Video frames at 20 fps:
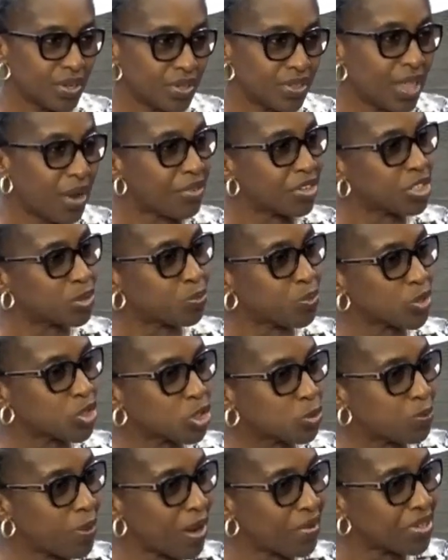There is
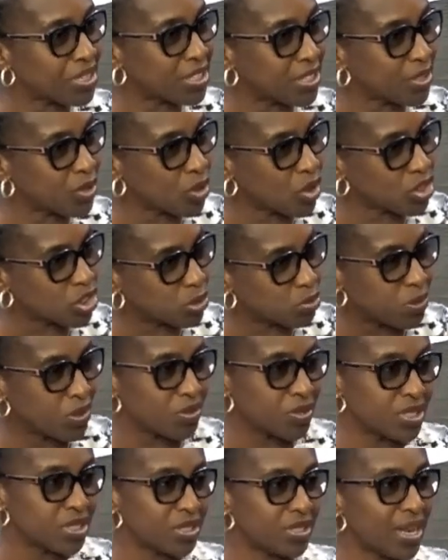prosperity in your
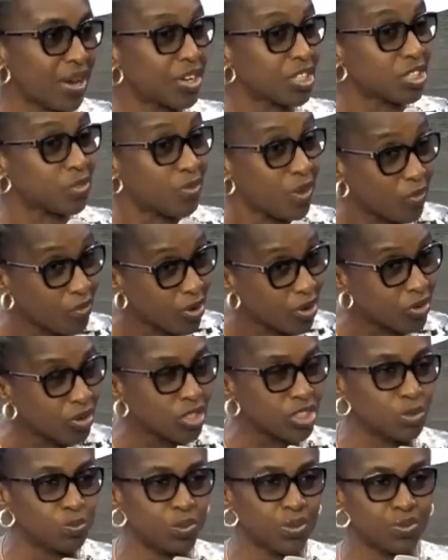spirit. There is favor in
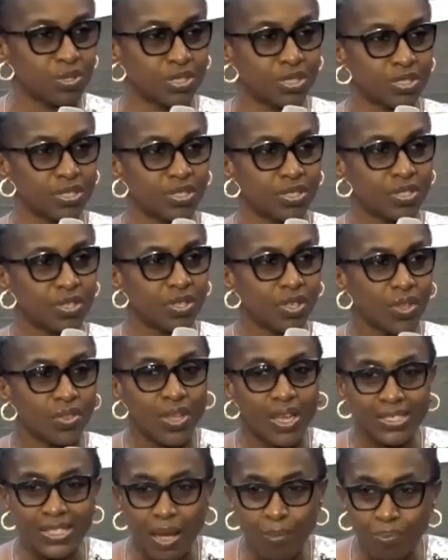your spirit.
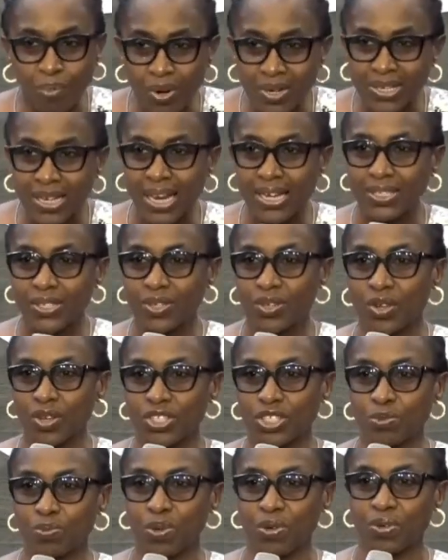There's abundance in your
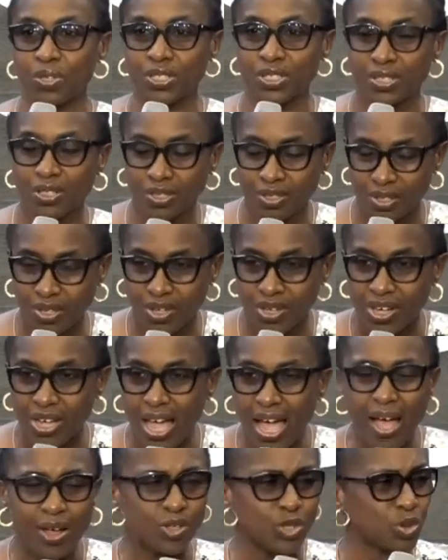spirit.
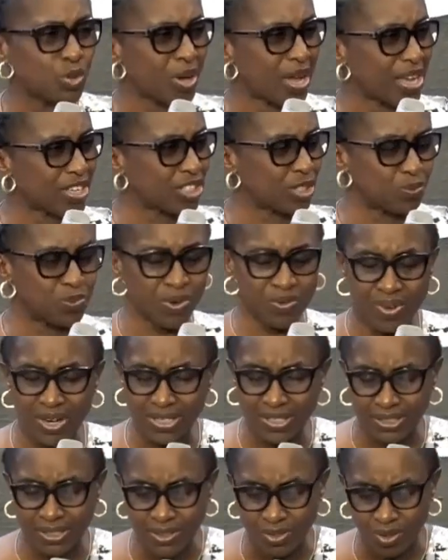How do you
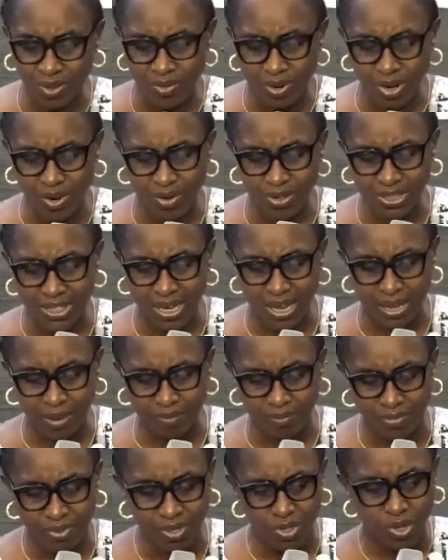experience it on record time?
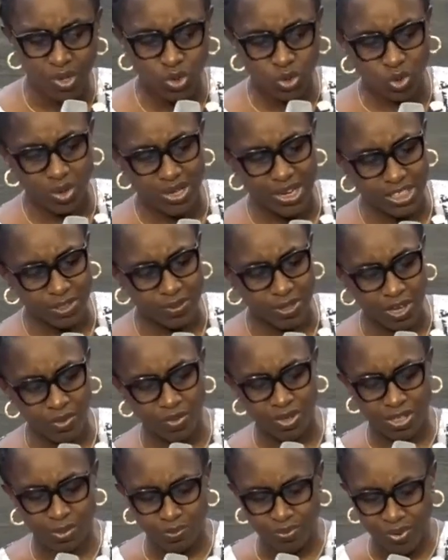So let's begin
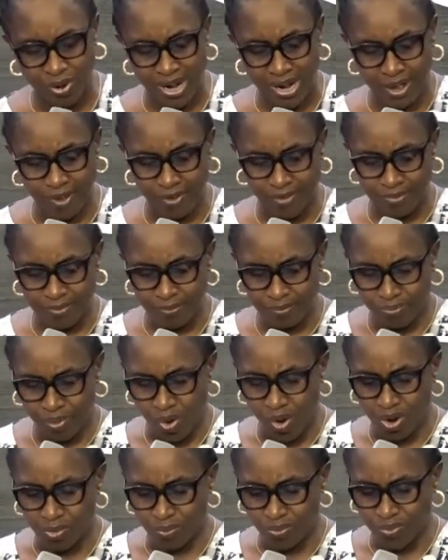with the prayer
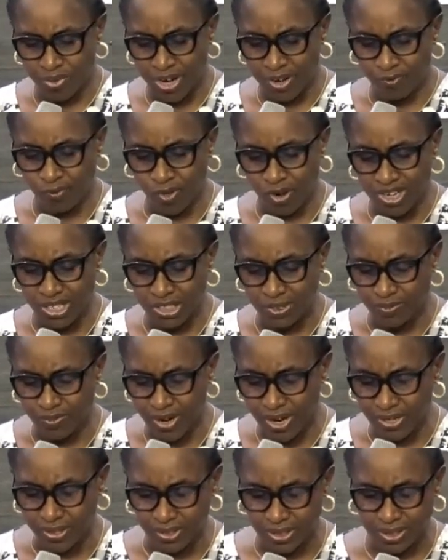Paul prayed for his
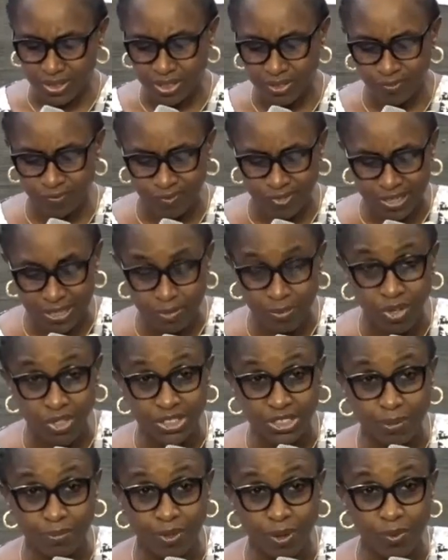friends in Philemon
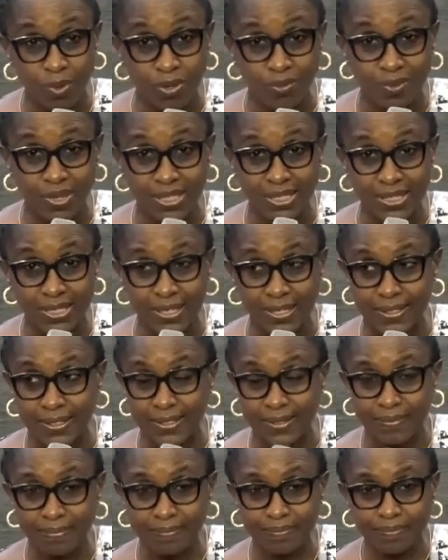chapter 1, verse
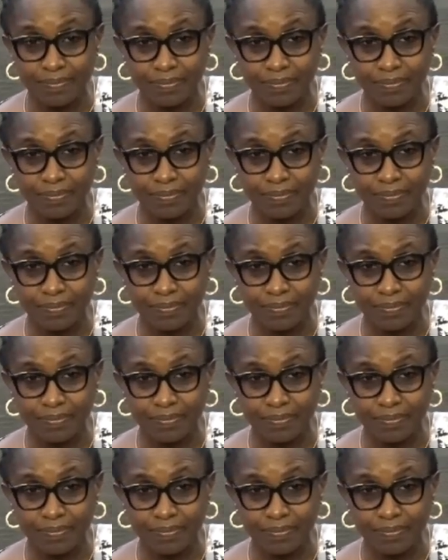6.